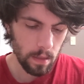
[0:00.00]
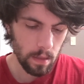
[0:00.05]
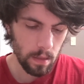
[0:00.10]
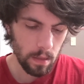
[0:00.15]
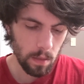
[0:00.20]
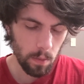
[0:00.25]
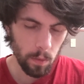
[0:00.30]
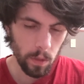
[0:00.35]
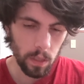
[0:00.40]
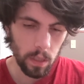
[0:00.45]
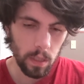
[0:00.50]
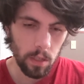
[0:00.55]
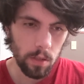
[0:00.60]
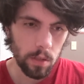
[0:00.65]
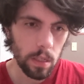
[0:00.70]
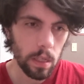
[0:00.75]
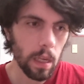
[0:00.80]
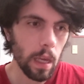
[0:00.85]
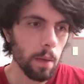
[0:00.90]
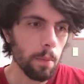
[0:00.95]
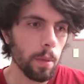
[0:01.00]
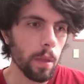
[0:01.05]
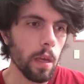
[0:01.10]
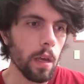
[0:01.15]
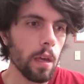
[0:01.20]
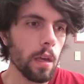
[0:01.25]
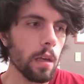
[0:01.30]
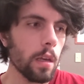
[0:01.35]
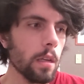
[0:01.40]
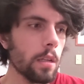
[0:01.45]
some really interesting
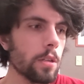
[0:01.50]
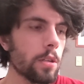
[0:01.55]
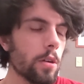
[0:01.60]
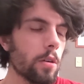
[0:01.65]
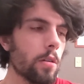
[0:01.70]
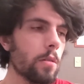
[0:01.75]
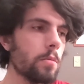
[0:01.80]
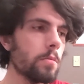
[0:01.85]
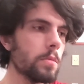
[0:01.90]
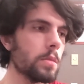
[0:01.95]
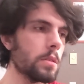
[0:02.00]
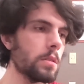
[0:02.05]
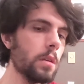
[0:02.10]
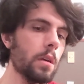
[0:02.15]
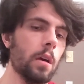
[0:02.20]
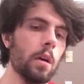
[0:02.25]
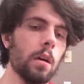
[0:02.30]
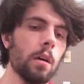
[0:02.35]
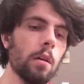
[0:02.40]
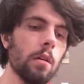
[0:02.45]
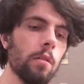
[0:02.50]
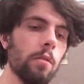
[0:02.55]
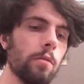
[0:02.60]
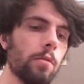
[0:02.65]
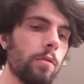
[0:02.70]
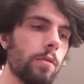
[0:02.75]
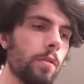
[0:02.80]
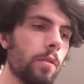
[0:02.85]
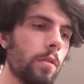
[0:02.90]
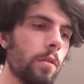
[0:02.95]
gameplay in terms
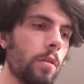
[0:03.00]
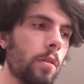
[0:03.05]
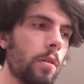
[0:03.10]
of